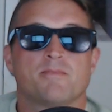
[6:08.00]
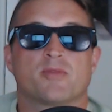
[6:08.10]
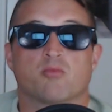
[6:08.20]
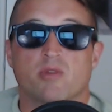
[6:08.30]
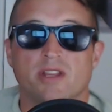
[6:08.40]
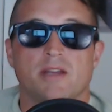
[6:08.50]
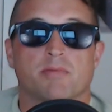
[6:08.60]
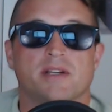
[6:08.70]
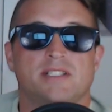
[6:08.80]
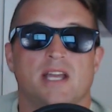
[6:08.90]
really
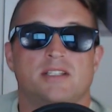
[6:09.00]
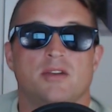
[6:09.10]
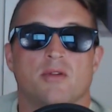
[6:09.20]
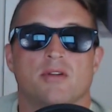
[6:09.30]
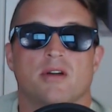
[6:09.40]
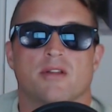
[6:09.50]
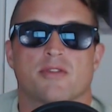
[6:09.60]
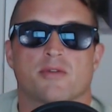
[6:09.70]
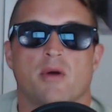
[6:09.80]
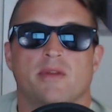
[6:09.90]
appreciate you
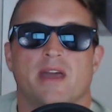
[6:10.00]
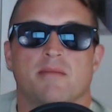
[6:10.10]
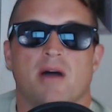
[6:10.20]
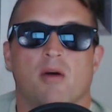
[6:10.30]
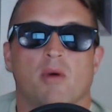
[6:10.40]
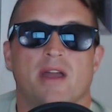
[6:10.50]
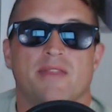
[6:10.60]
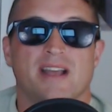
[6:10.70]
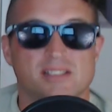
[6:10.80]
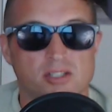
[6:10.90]
throwing that my way.
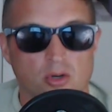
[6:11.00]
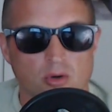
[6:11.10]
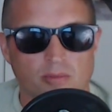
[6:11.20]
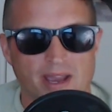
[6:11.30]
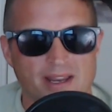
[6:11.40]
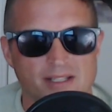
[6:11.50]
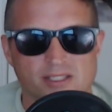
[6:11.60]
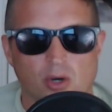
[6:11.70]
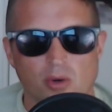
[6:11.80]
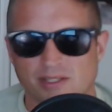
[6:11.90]
That's cool, man. It's
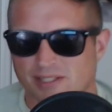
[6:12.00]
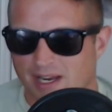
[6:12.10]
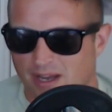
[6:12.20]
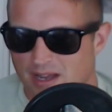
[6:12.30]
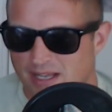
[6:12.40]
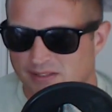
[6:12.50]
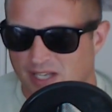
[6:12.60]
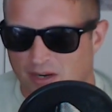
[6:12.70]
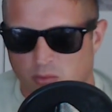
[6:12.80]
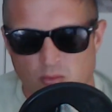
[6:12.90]
cool. It's
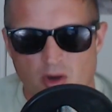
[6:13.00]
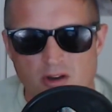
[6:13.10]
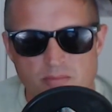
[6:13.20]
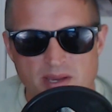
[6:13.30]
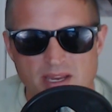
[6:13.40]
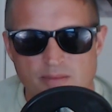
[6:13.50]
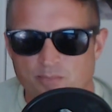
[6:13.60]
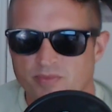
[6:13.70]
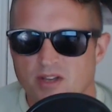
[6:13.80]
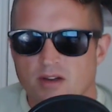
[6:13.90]
like rugby,
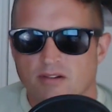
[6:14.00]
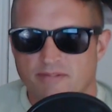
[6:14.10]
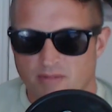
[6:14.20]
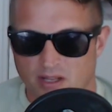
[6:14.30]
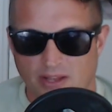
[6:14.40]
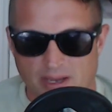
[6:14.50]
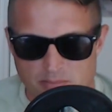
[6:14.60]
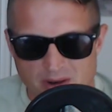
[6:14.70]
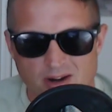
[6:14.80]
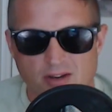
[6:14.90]
like
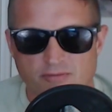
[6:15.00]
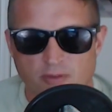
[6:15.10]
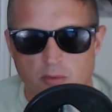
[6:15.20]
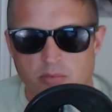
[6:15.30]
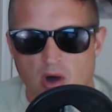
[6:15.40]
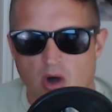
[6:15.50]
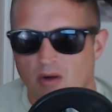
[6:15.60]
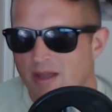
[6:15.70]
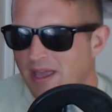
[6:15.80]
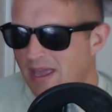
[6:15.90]
American
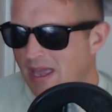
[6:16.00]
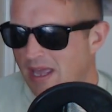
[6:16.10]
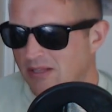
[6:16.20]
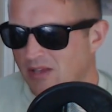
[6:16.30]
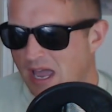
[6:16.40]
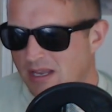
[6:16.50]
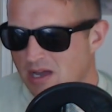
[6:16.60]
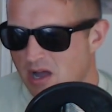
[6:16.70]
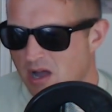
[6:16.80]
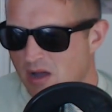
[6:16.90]
football, and like
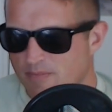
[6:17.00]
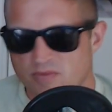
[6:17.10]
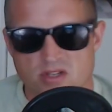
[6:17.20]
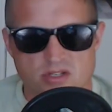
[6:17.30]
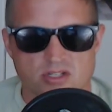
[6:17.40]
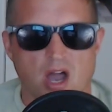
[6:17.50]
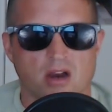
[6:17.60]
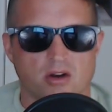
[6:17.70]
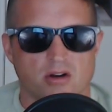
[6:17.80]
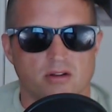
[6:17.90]

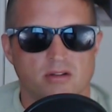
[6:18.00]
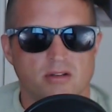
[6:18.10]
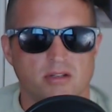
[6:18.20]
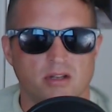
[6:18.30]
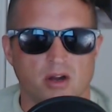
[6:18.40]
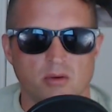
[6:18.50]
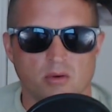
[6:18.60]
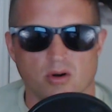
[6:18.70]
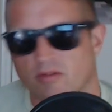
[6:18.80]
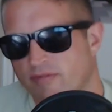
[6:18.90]
soccer, you know,
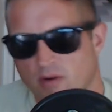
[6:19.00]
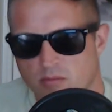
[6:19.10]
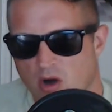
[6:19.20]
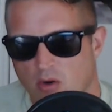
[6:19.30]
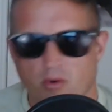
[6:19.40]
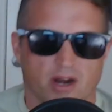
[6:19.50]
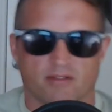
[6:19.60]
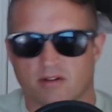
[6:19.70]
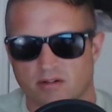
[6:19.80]
or football, whatever.